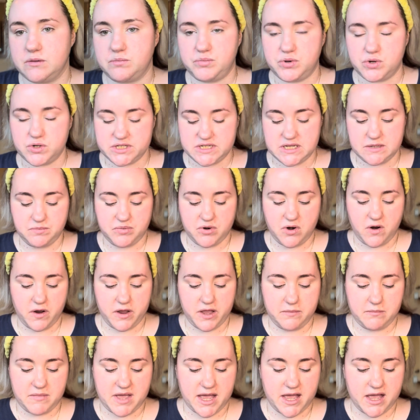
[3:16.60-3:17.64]
Putty
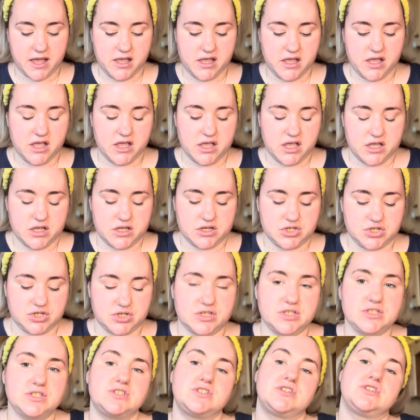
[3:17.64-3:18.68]
Primer
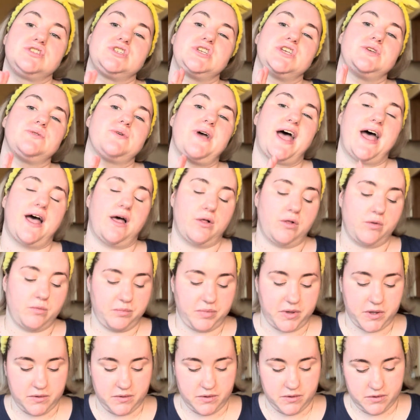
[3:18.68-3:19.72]
just to help
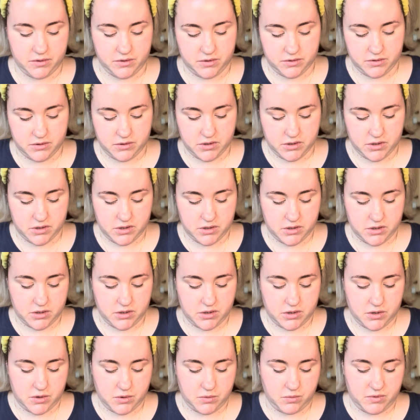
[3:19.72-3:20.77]

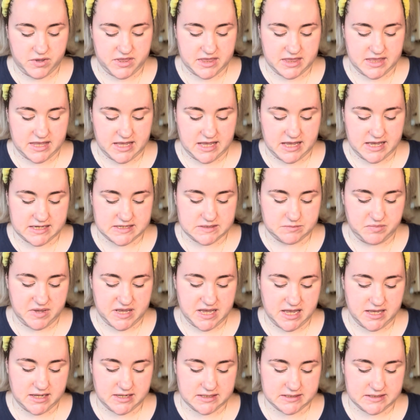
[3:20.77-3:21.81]
with these
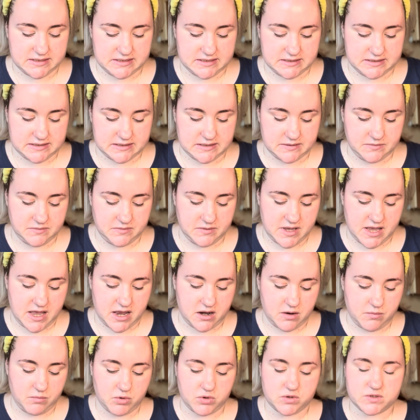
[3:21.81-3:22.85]
bits. And
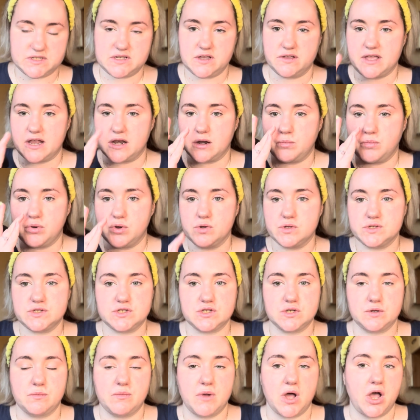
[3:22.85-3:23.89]
I'm also going to put
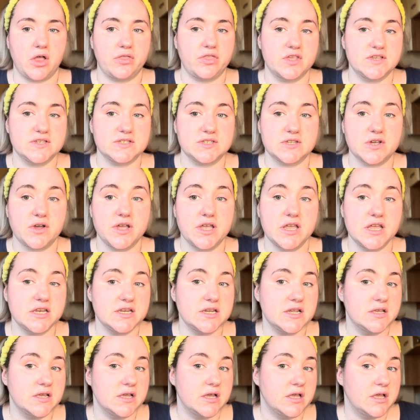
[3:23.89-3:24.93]
some on the side,
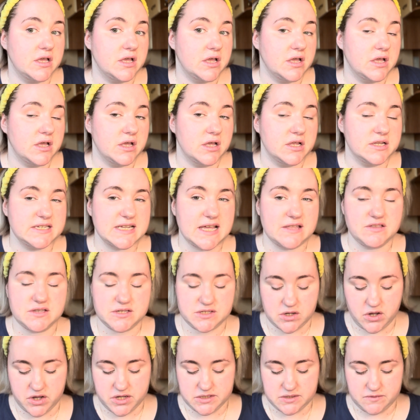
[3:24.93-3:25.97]
down the
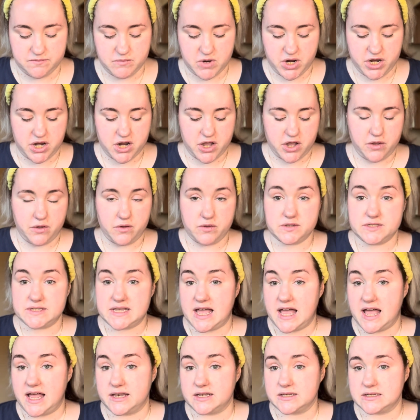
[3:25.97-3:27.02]
sides of my nose
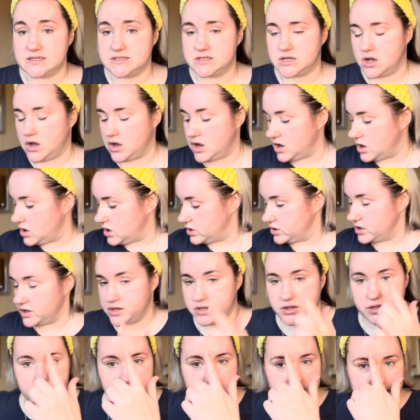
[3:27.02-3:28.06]
and on
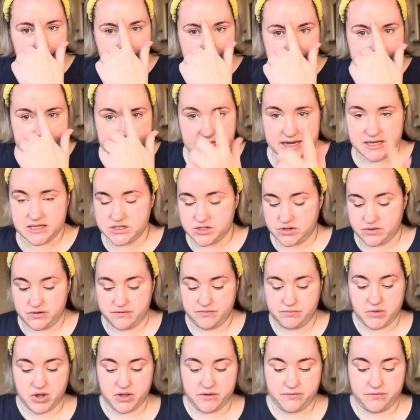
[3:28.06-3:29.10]
the centre of
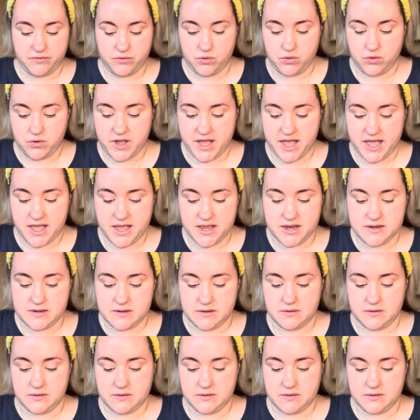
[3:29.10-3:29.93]
my forehead,